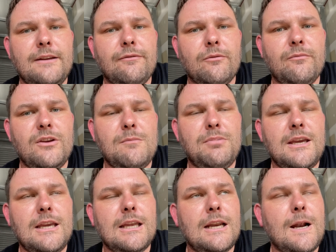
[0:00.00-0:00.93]
from
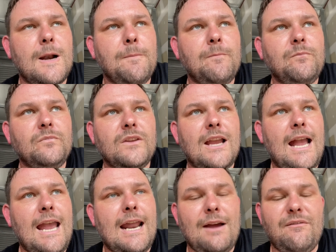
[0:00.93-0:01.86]
VP in there,
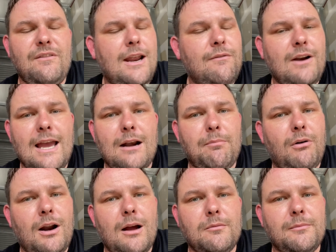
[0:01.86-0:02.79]
and I've never had a
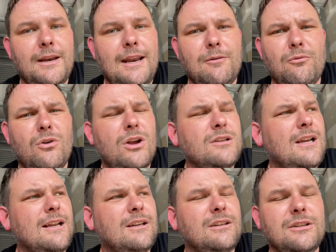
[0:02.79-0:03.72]
problem, and it runs
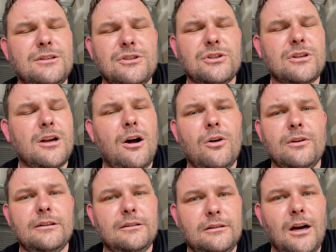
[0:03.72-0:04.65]
like a
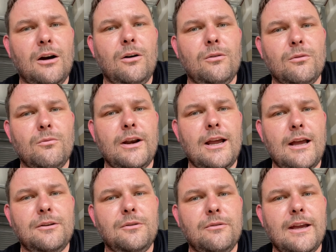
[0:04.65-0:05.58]
scalded dog when
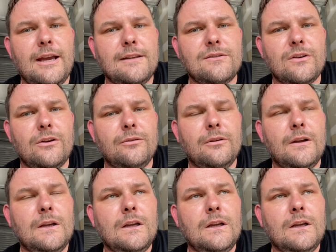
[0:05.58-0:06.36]
I do that. So